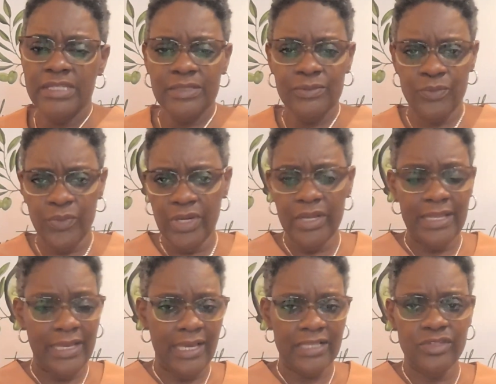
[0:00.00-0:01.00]

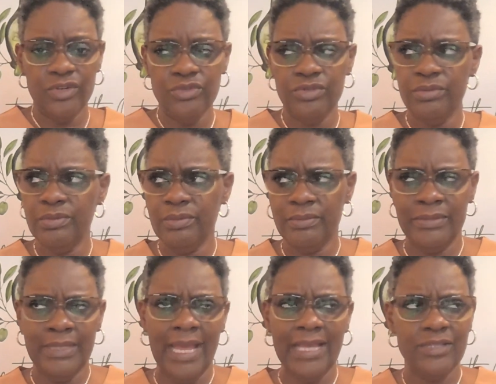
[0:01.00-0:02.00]
Like I told you
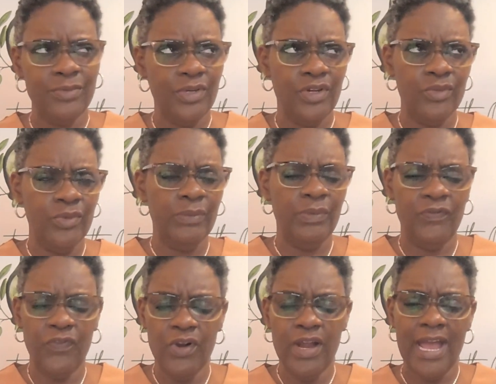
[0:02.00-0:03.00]
last week or the week
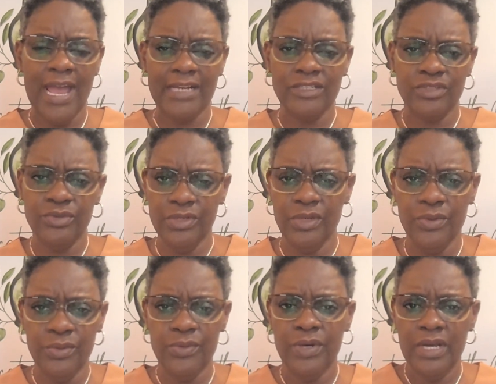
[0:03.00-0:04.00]
before, I had a student
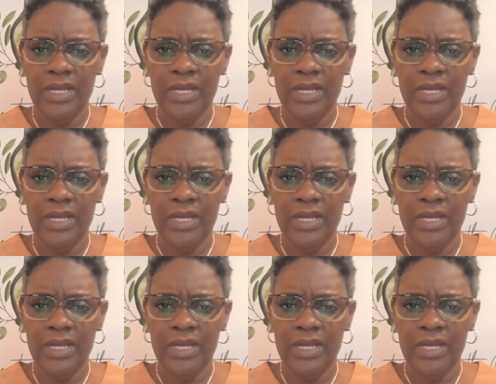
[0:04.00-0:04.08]
who